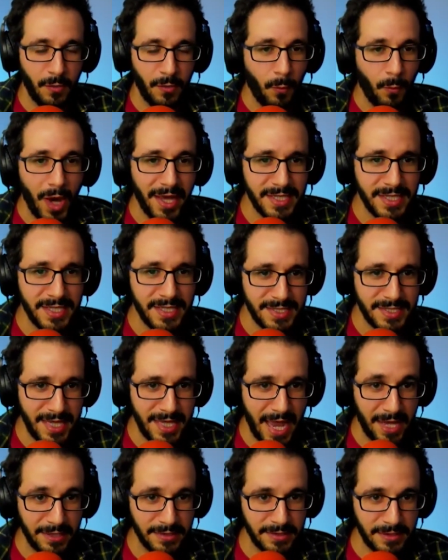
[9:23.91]
Why is
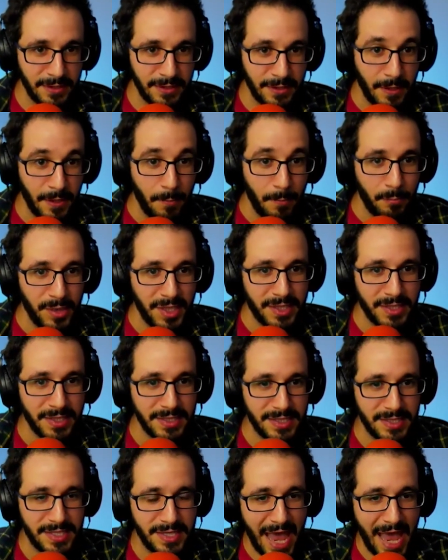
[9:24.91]
that?
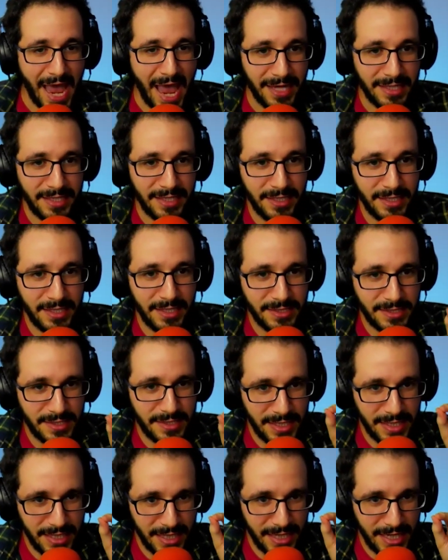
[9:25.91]
Because that is the